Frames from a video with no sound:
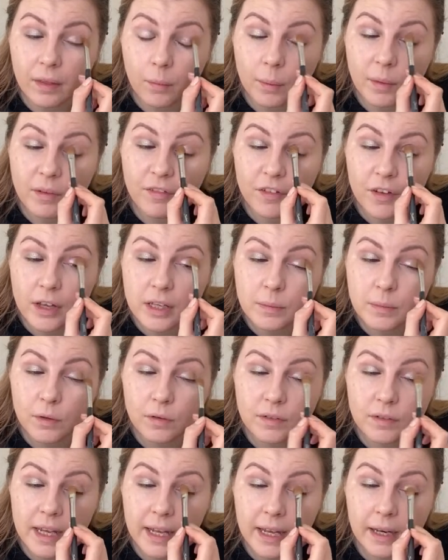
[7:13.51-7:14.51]
When we first
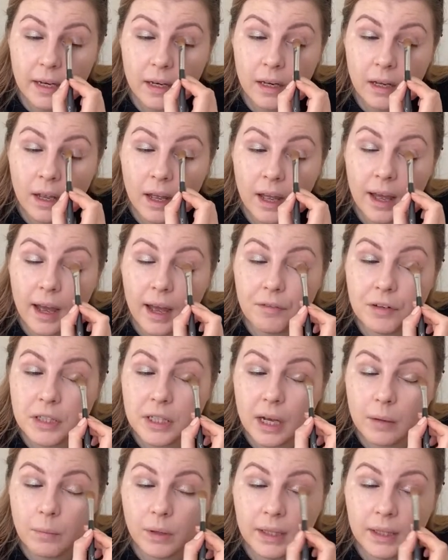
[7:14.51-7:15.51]
moved in, every
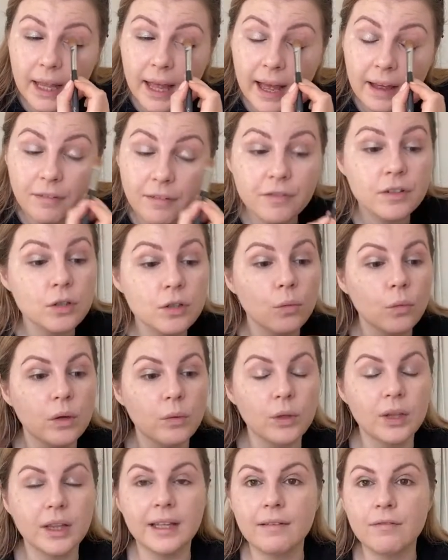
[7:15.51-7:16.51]
time we left, we
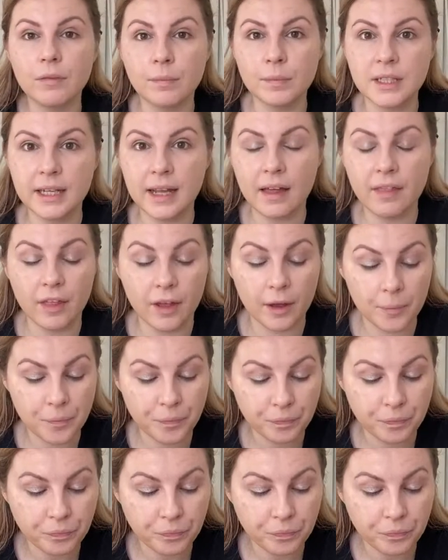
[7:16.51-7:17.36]
would leave them together.